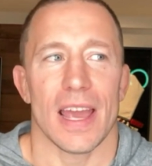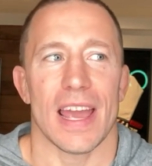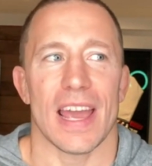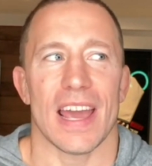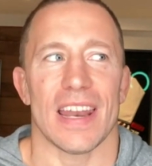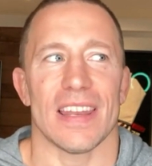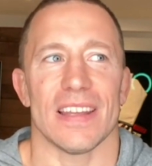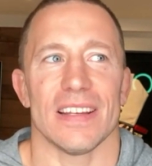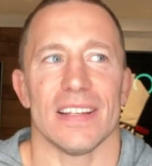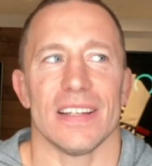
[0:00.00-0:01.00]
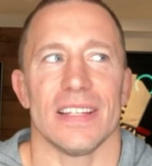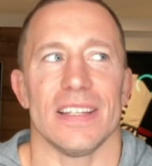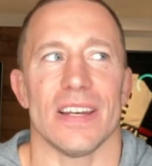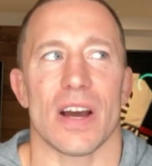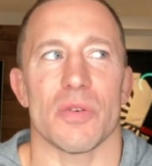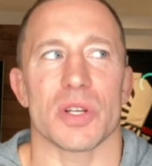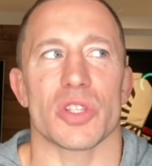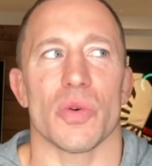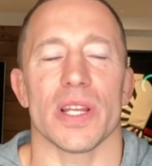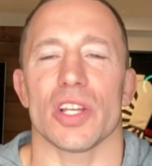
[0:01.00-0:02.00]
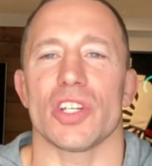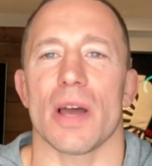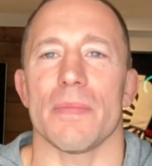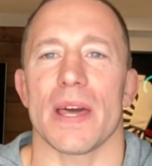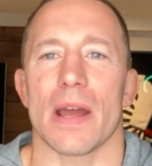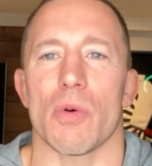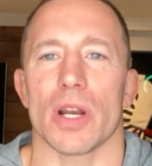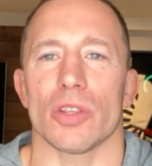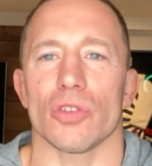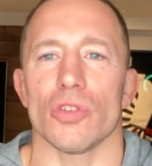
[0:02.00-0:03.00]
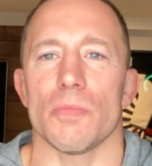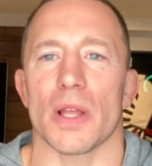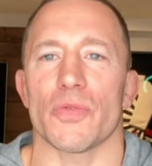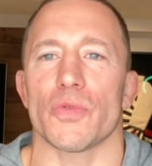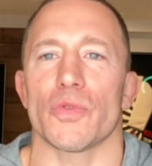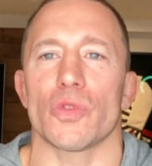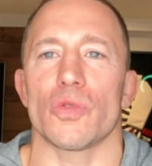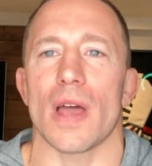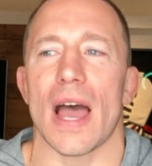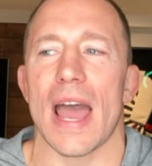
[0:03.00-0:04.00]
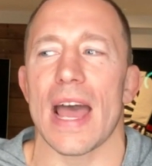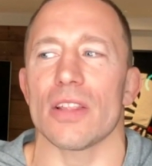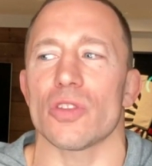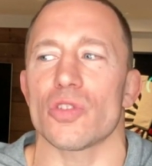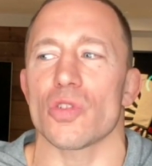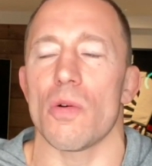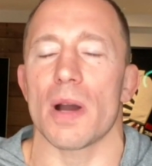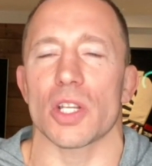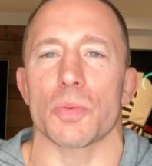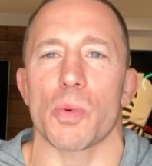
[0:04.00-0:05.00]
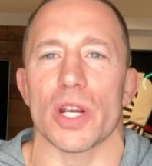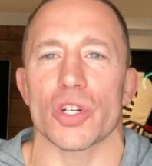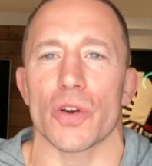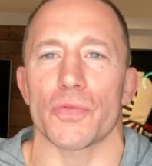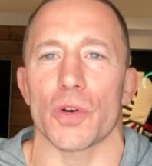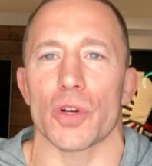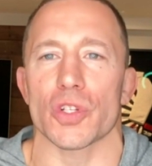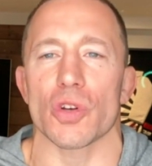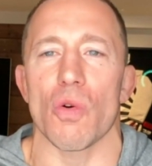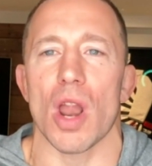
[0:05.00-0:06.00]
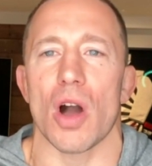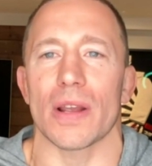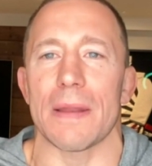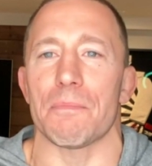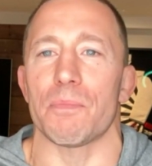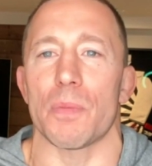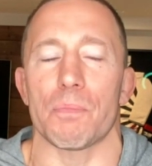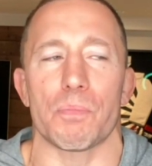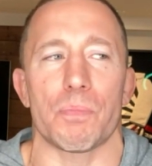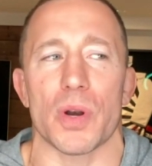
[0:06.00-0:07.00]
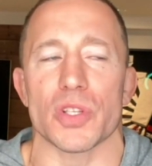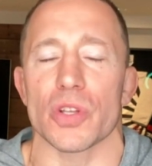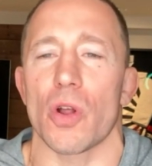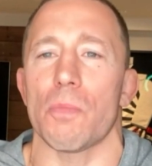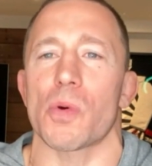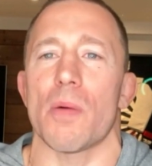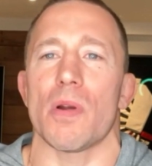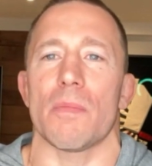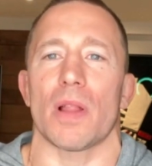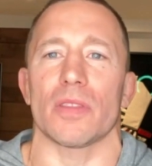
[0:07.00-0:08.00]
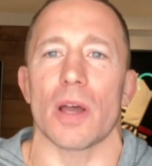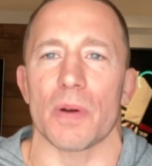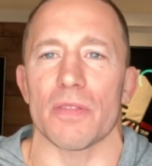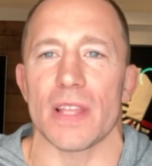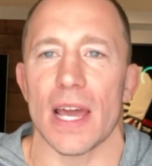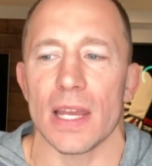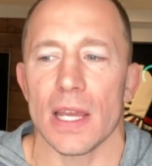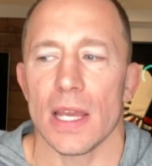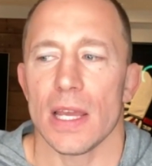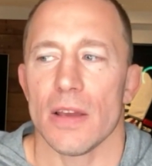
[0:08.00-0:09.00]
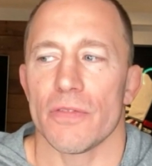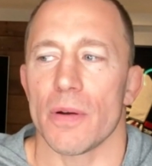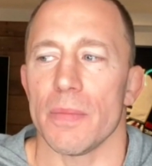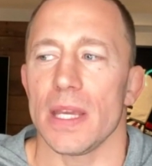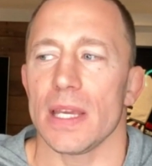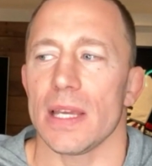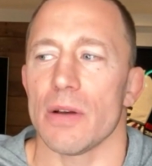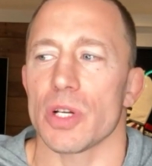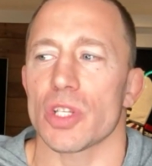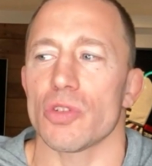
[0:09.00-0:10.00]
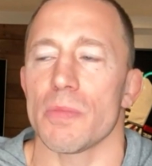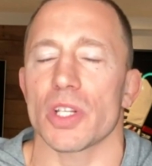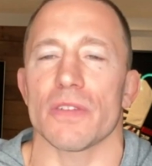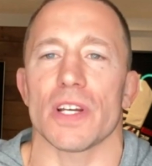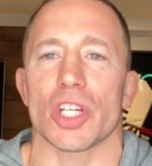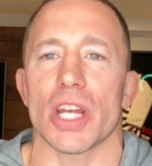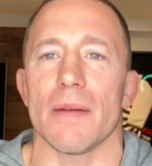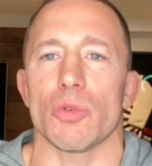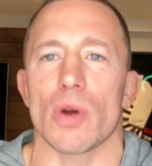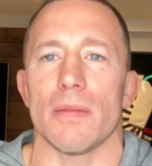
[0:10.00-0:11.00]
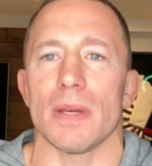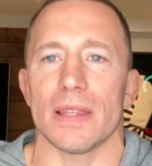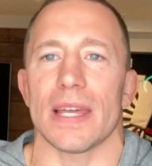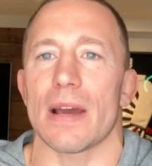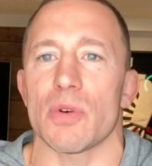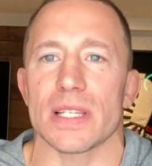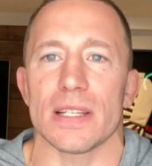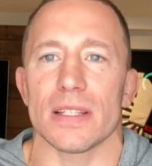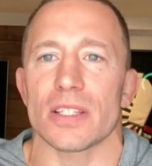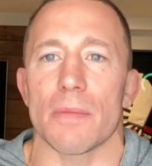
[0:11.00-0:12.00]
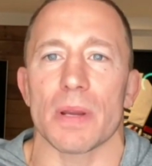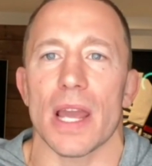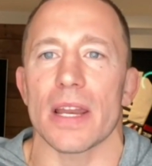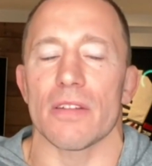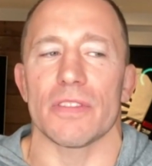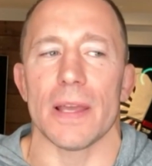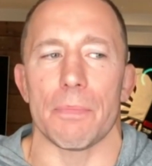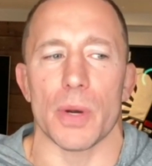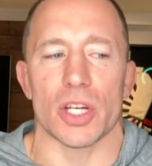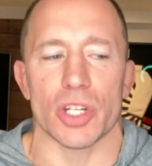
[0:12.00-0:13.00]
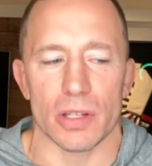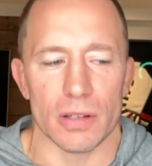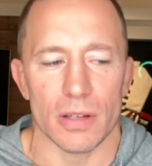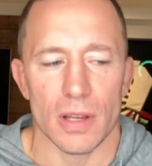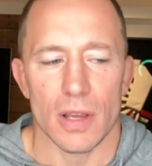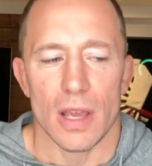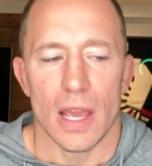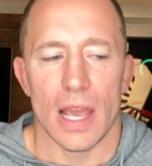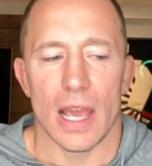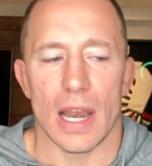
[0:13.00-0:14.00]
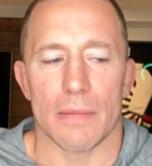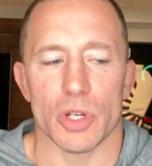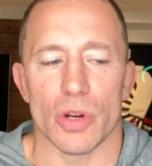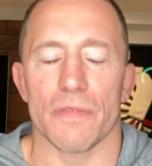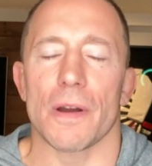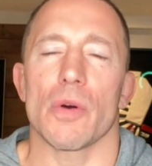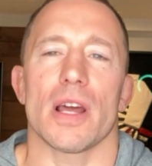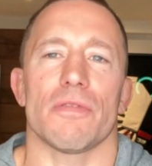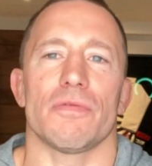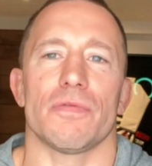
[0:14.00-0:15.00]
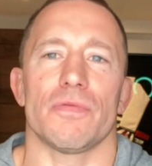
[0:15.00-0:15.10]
and I was doing the job that I wanted to do, but I had so much pressure for so long and personal problem on top of that. For me, it was too much of a shame to admit that I was in some kind of depression. And I'm sure if I would have